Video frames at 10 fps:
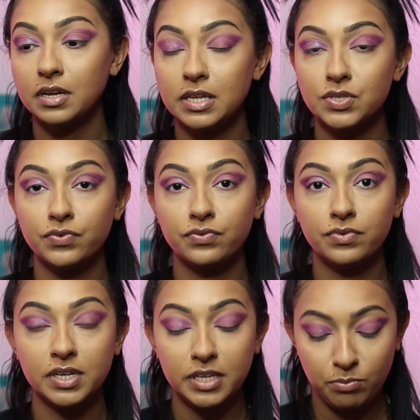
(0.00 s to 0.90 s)
It's
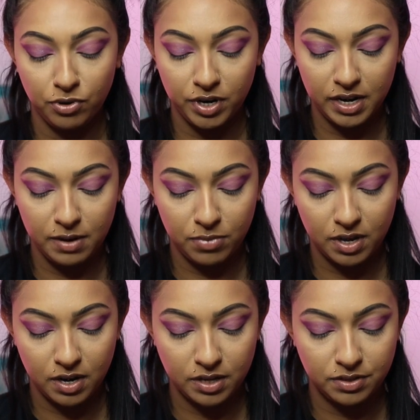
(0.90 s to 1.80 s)
really pretty,
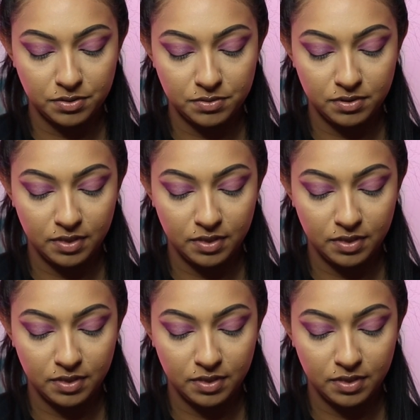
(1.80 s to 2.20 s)
but I do